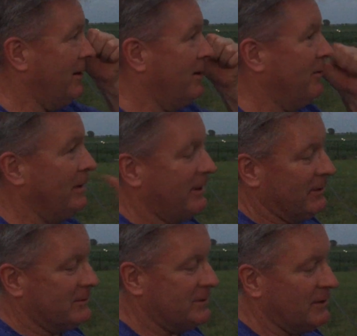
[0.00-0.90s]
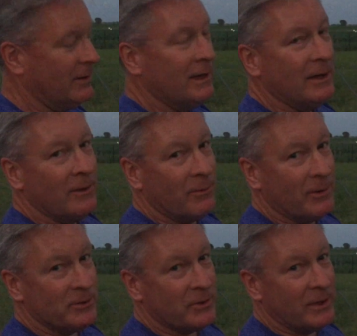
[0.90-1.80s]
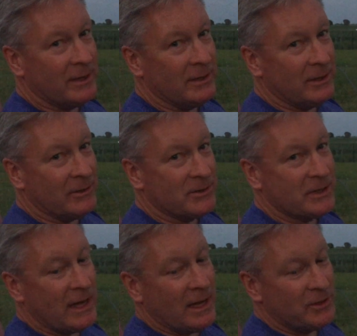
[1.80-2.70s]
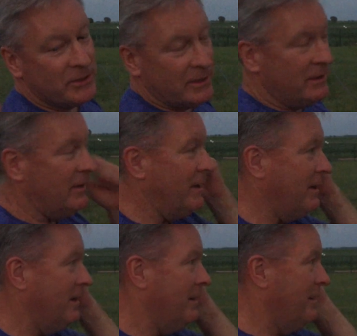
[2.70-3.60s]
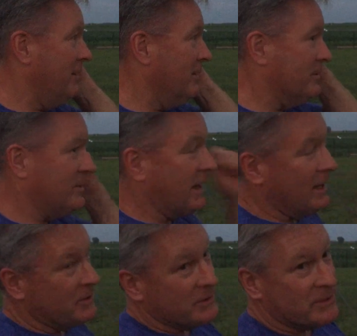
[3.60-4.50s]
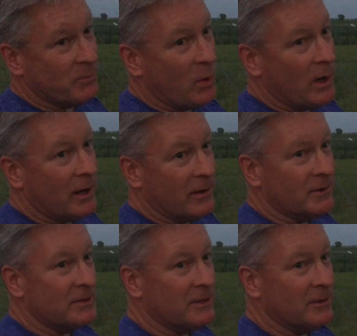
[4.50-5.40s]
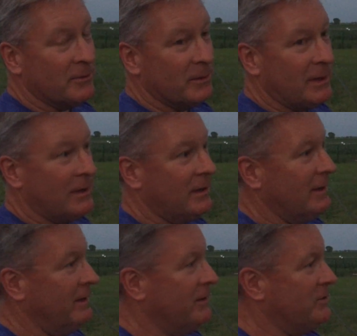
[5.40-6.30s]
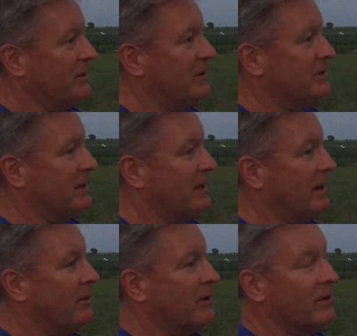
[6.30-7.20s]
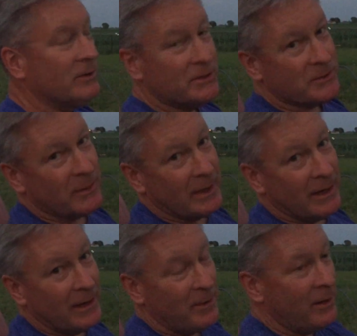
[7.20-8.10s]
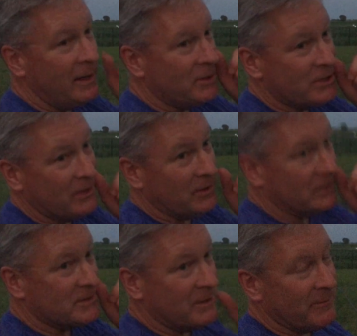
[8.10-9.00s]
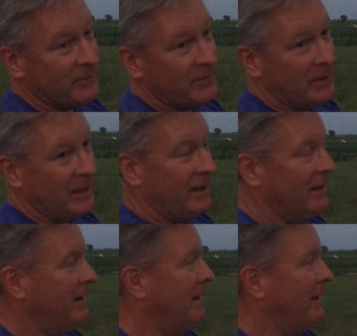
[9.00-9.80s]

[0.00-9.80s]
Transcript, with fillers: Unreal. So we're enjoying a little scotch and uh, little scotch and some water. So uh, enjoying the sundown. The girls just went in, and I thought I'd share a little something funny.